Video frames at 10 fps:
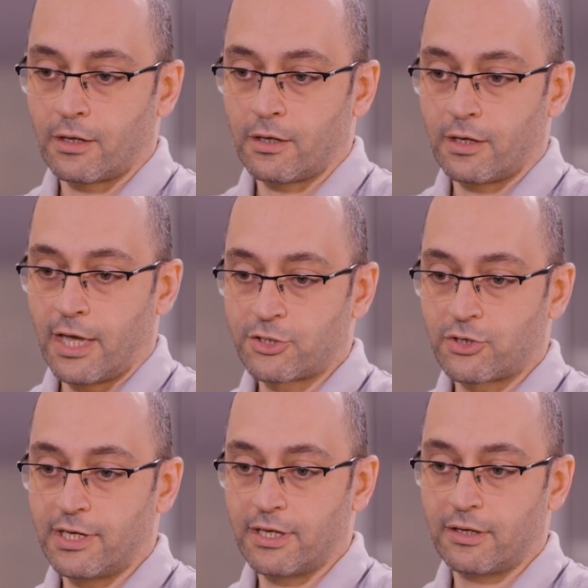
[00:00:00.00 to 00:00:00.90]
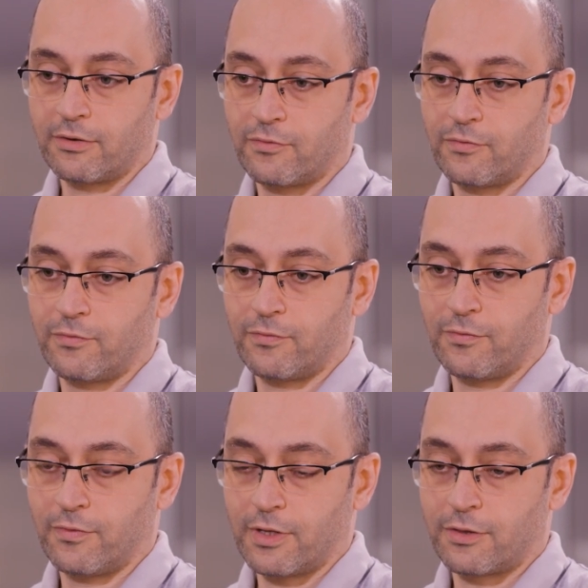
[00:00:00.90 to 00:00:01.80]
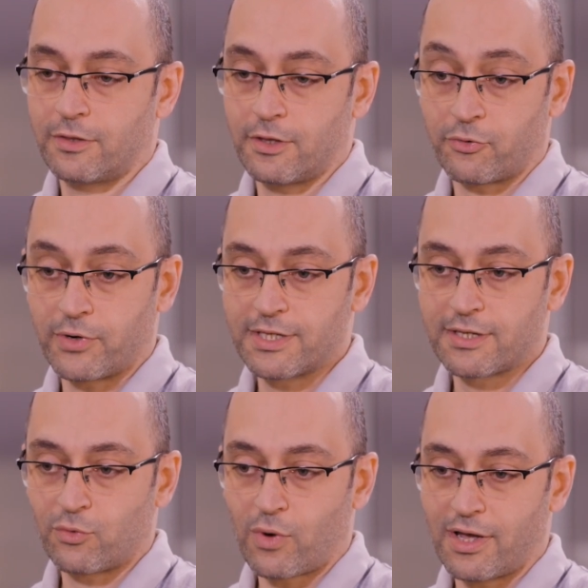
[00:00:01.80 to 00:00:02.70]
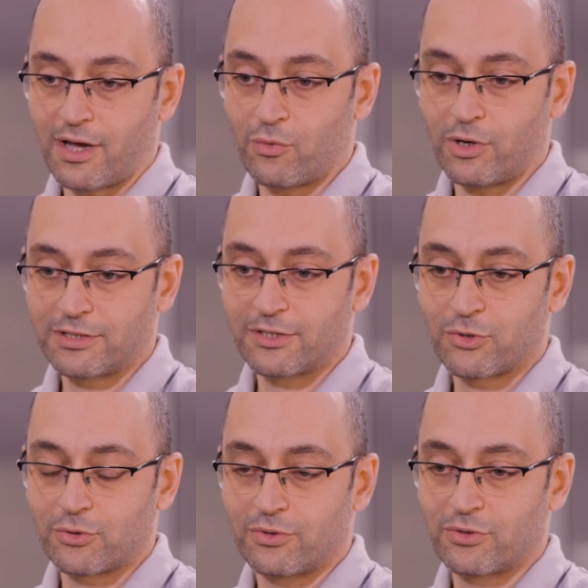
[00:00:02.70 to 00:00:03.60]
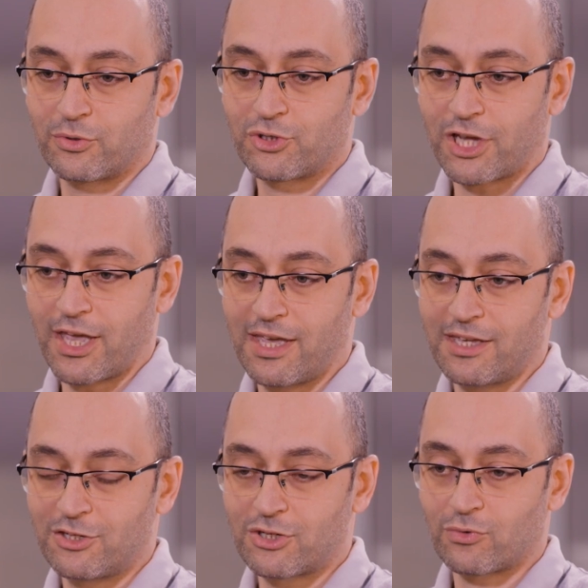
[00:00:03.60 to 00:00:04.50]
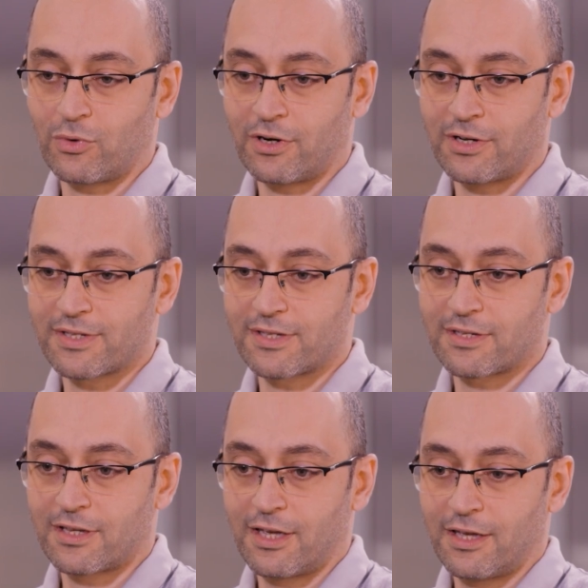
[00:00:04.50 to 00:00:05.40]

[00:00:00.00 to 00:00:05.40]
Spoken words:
actually the reason why I wanted to change was